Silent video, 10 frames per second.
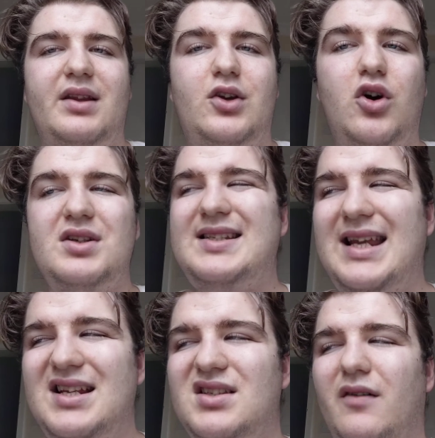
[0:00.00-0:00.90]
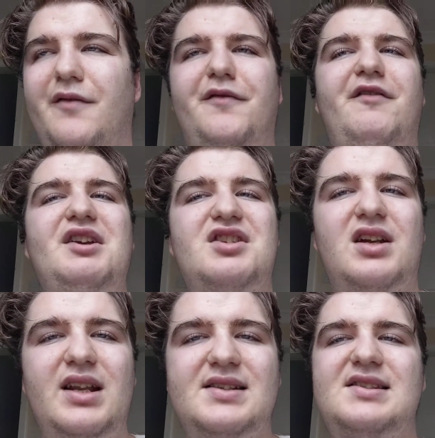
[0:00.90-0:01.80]
cutscenes are
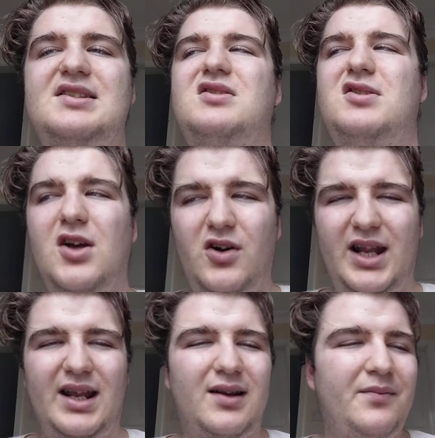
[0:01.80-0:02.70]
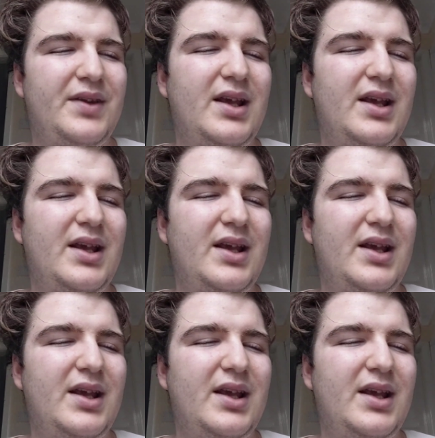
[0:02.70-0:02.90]
visually stunning,